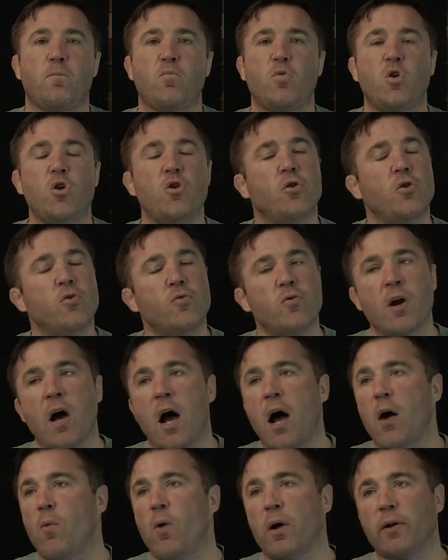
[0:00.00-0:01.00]
You do
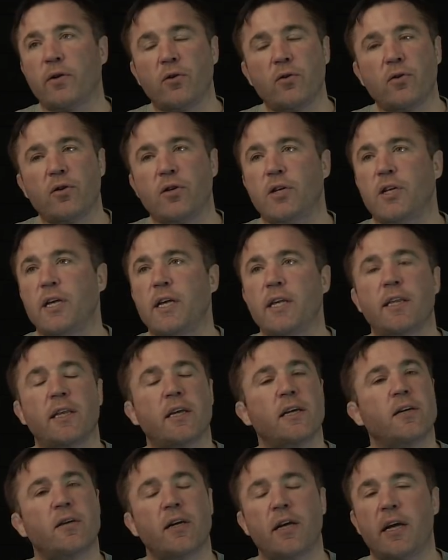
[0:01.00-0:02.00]
not want to see
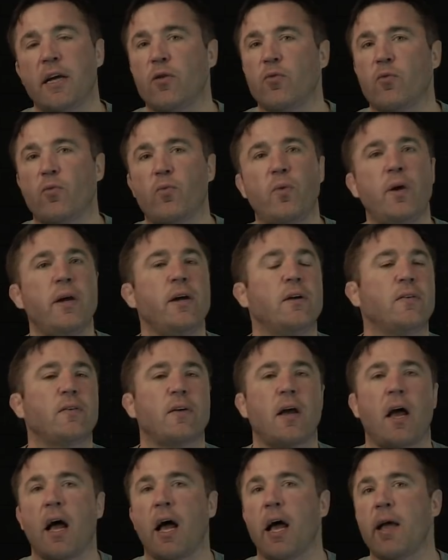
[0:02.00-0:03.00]
this in real
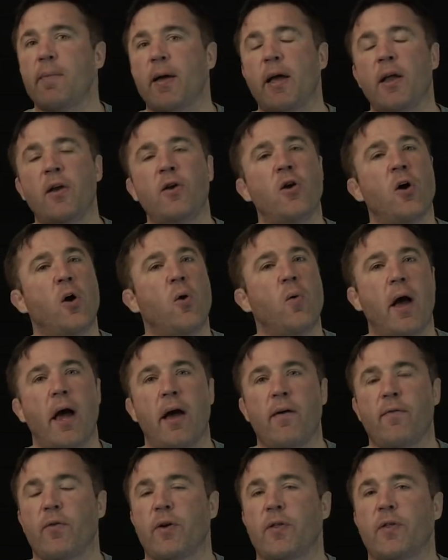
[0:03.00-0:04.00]
time and know
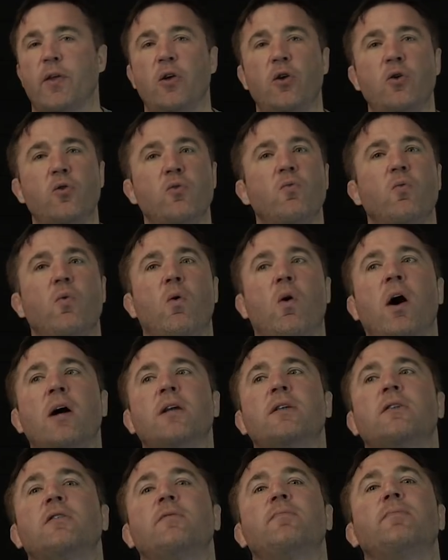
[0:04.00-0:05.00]
everything. You
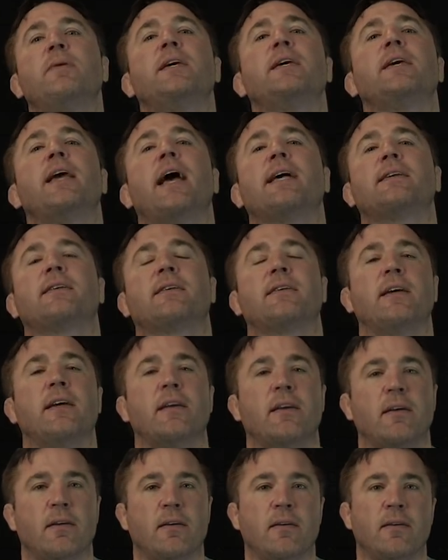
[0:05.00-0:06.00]
want to be
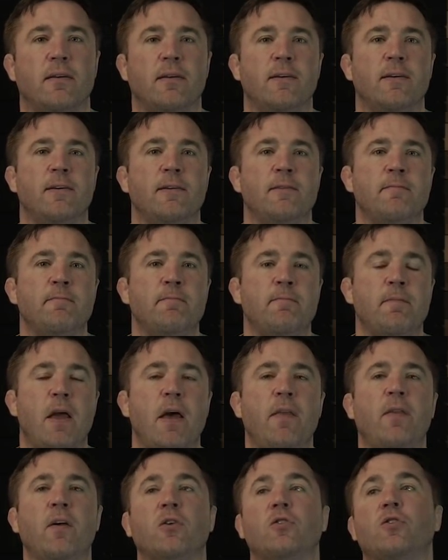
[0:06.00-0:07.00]
guessing.
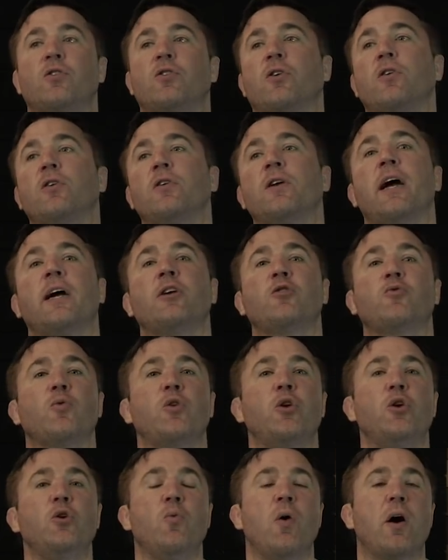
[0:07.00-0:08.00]
And there are certain nights
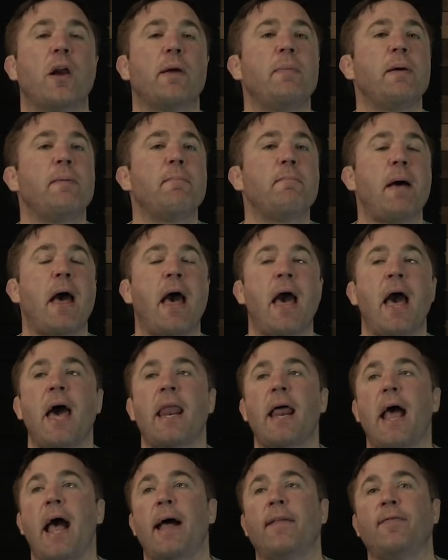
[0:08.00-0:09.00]
where you want to be
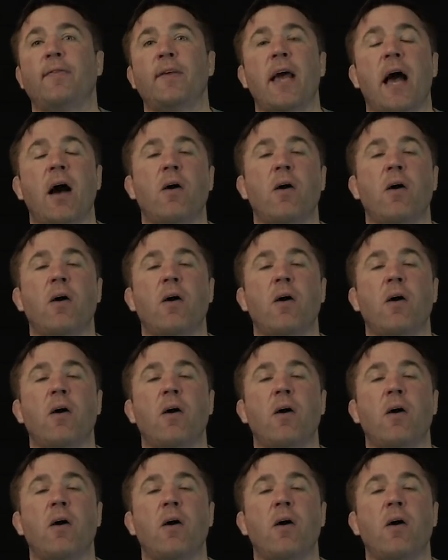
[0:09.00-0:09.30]
mad at the